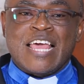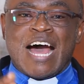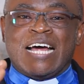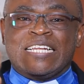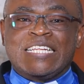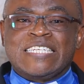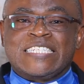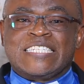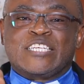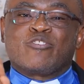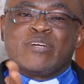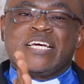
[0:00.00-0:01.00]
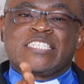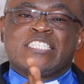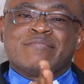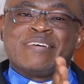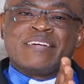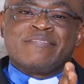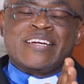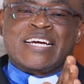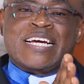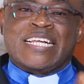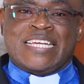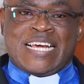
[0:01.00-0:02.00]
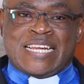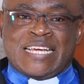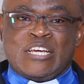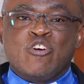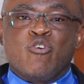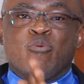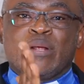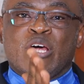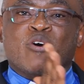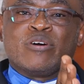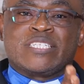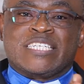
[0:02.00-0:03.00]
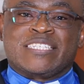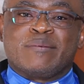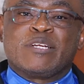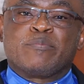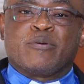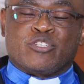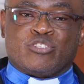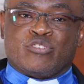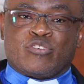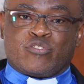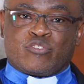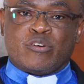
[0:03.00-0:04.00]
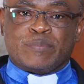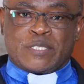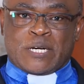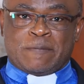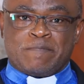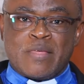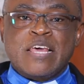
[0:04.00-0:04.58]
And this connects very, very clearly with the Old Testament portions of Scripture.